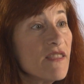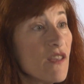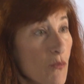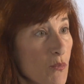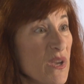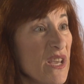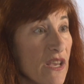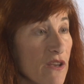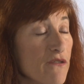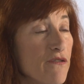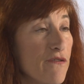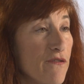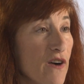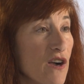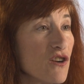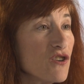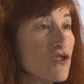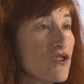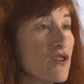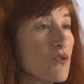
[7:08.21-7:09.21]
then we can
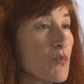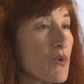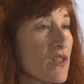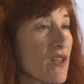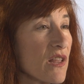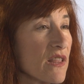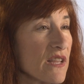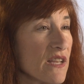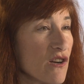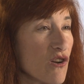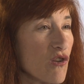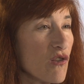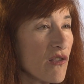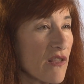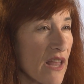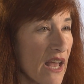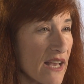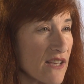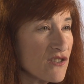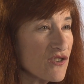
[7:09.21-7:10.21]
function with a
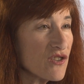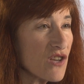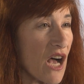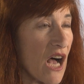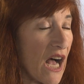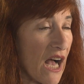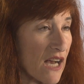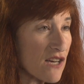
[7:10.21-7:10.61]
little less